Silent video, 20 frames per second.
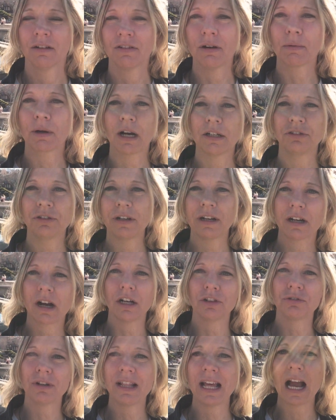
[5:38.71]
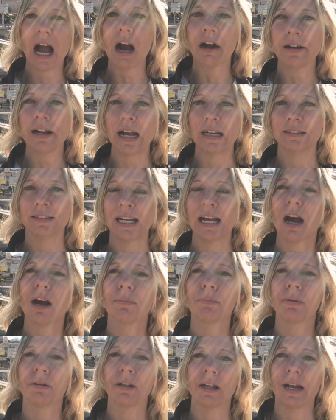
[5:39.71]
From country to country, they are nice. They
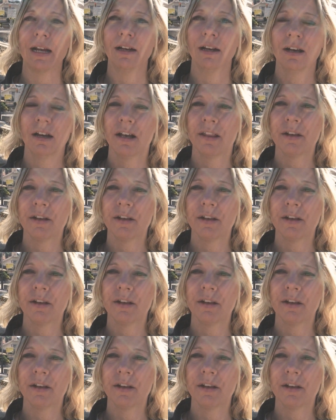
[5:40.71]
are polite.